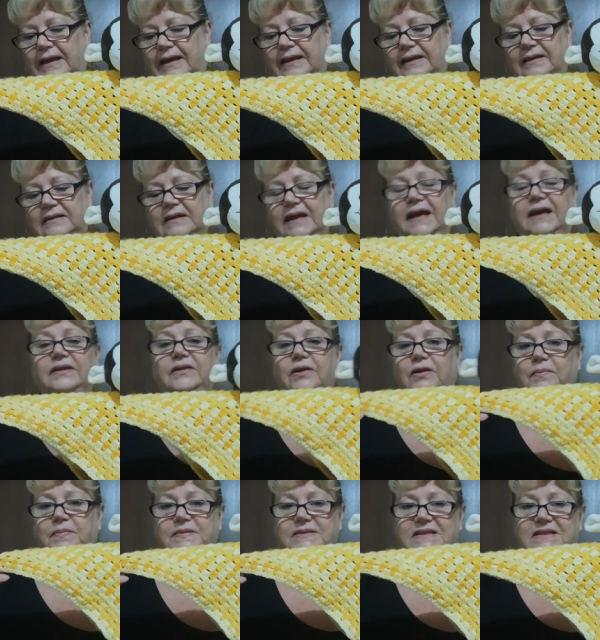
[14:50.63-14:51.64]
and I had
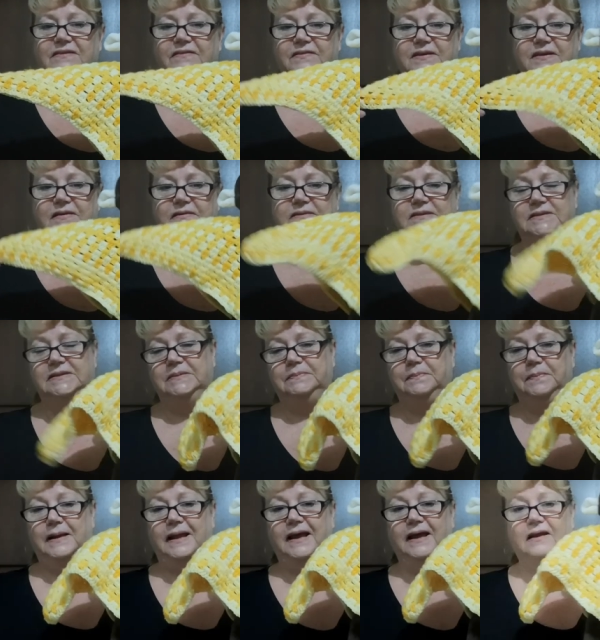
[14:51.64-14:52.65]
no particular
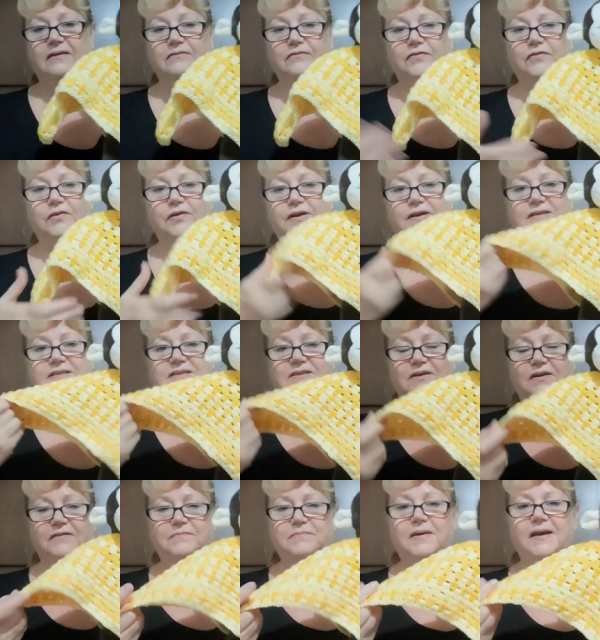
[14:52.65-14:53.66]
plan for it.
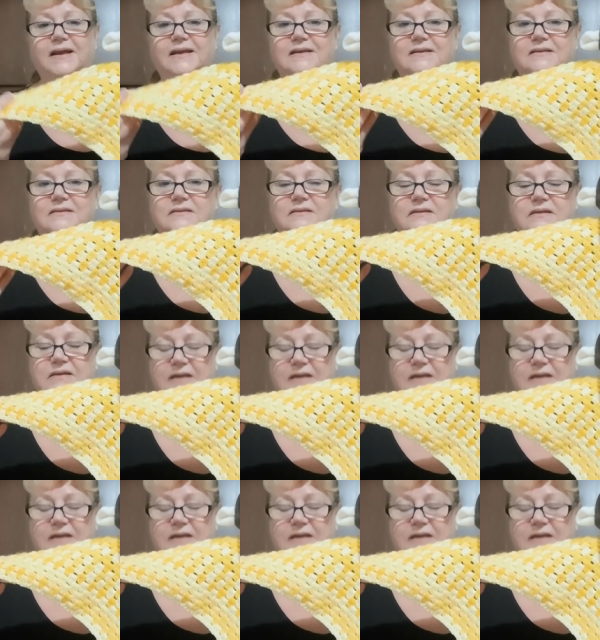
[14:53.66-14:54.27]
So I've made it